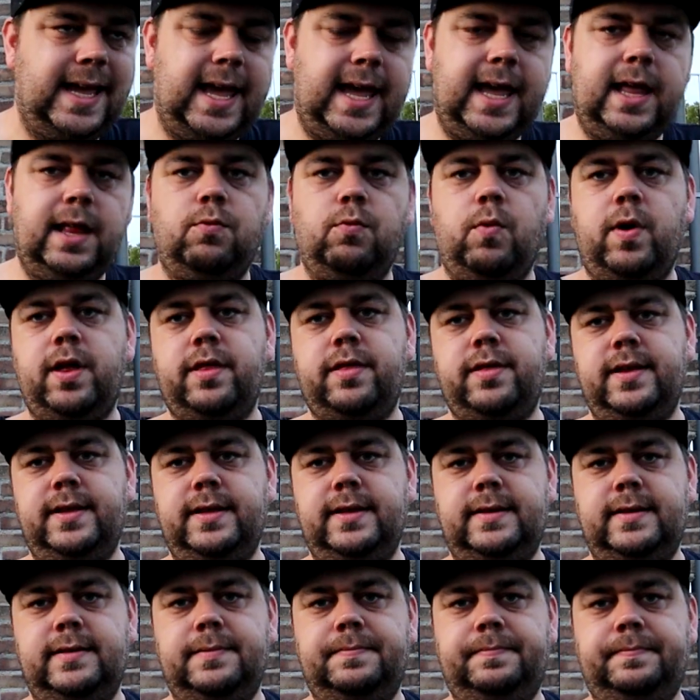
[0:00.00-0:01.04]
It
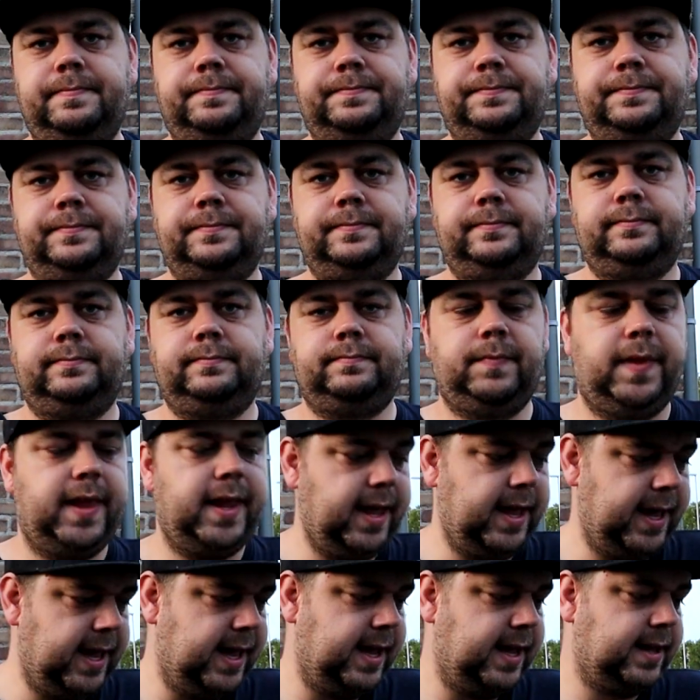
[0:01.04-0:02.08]
wasn't.
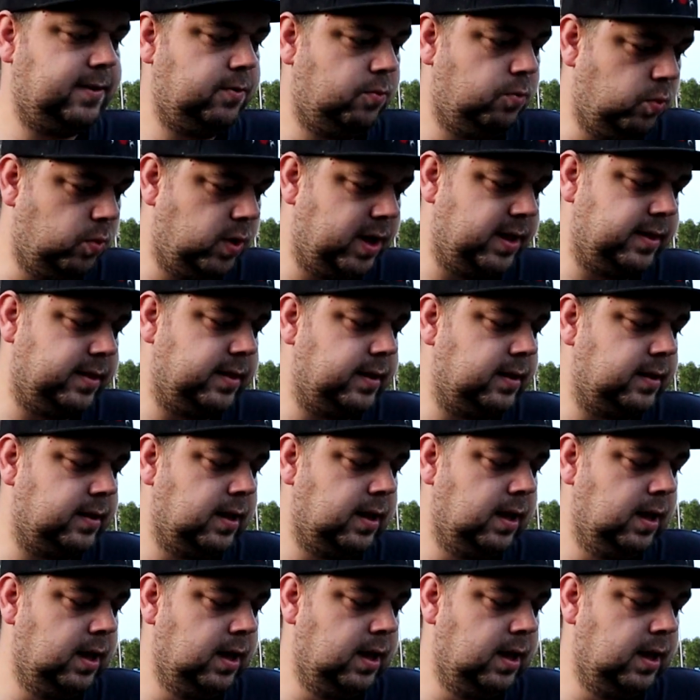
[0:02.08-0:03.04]
It wasn't.